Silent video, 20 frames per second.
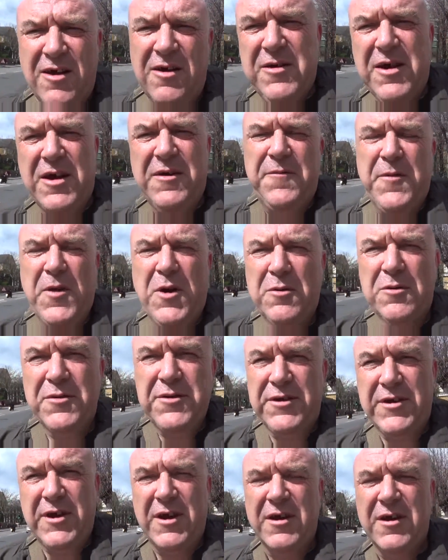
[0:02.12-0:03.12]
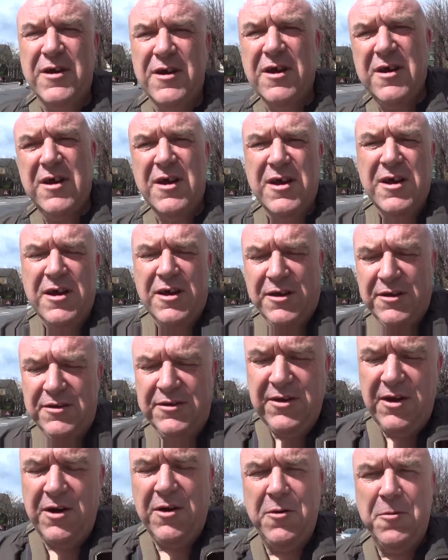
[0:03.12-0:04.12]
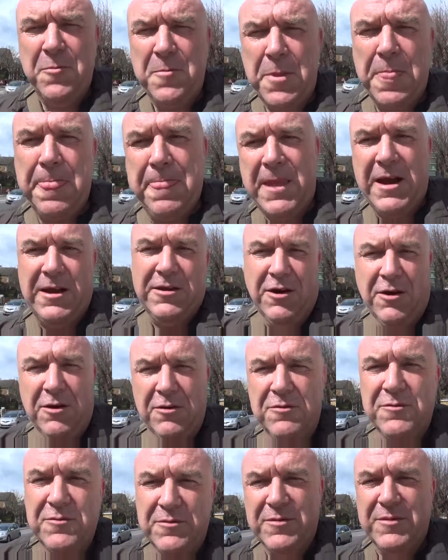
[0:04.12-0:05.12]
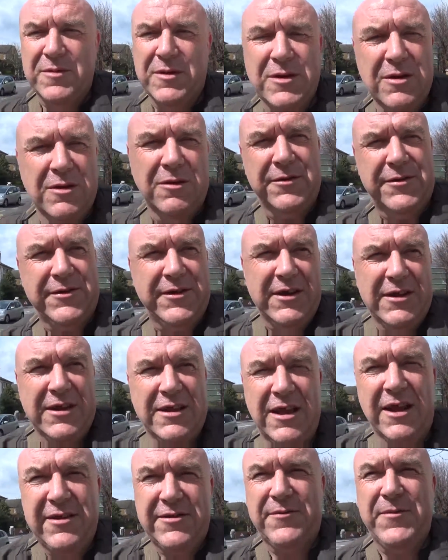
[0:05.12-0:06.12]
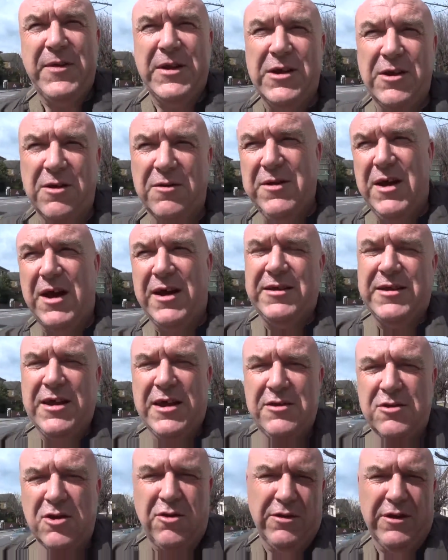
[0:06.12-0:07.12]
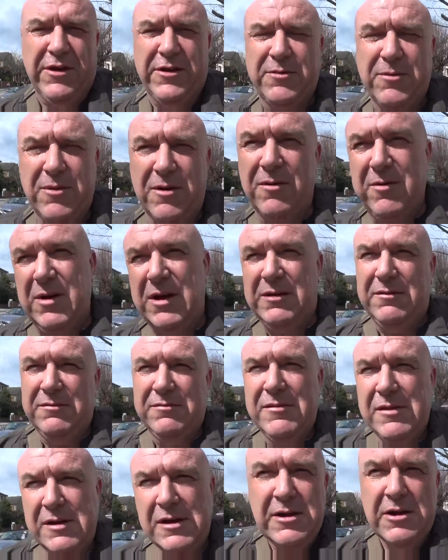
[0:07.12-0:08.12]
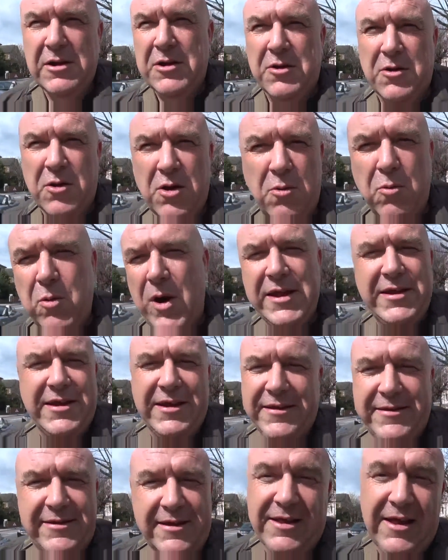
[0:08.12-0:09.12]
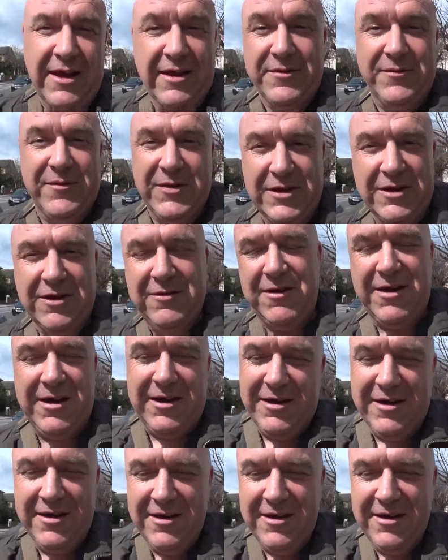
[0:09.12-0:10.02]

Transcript: Okay, folks, so I know you'll see the last video that I did, not this one, well, when is the last video, eh?